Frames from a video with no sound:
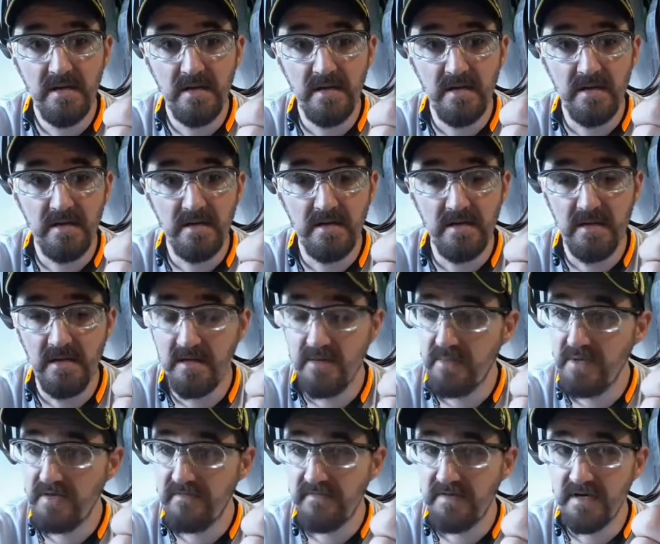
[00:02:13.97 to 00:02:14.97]
and it
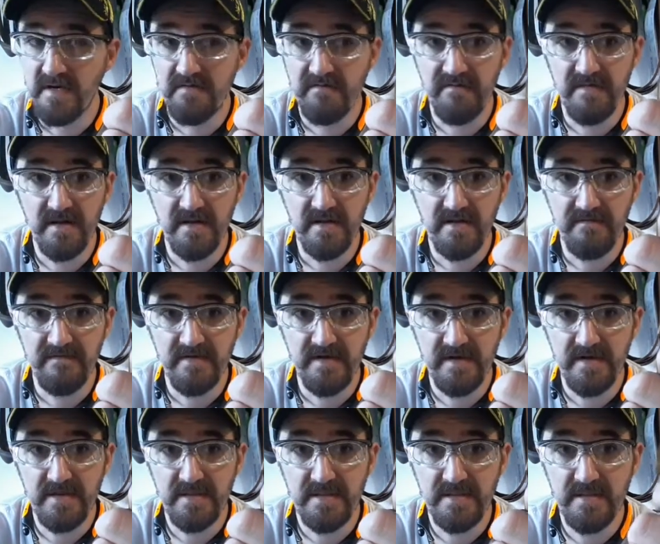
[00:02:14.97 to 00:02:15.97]
would have gone fairly
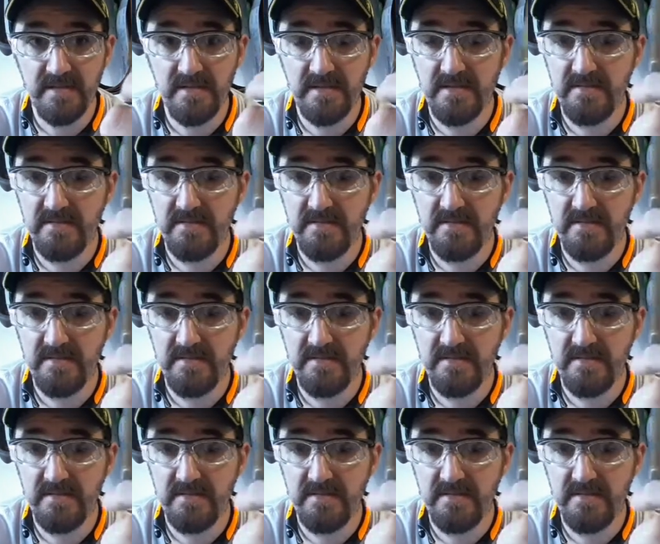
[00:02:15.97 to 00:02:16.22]
fast.